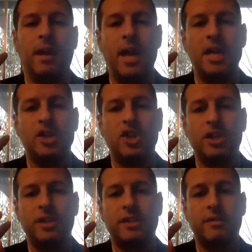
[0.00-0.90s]
And
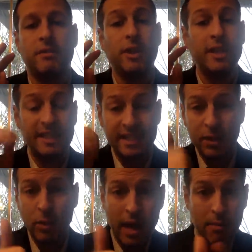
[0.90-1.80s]
just look at
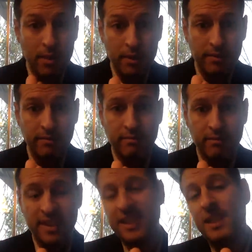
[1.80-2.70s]
CWeb,
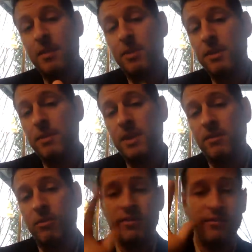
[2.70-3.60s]

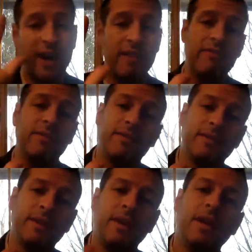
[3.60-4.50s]
CWEB, those five.
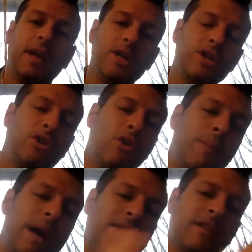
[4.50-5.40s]
And just go
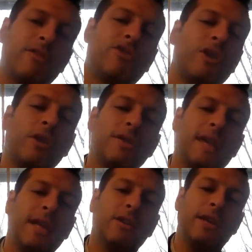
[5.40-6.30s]
back to their charts
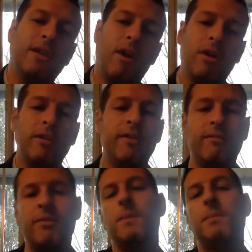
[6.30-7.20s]
and look at all of them
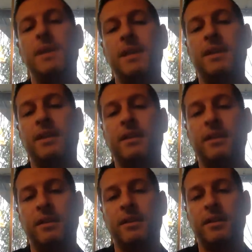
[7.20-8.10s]
from the beginning
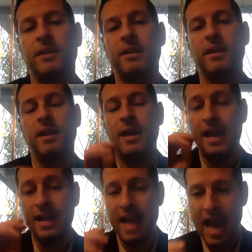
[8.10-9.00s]

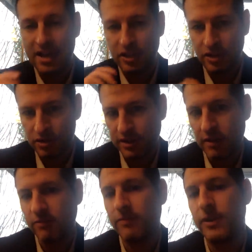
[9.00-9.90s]
and ask
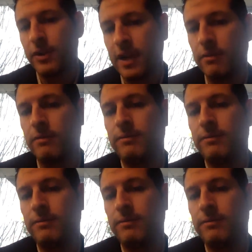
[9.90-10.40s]
yourself if they're down.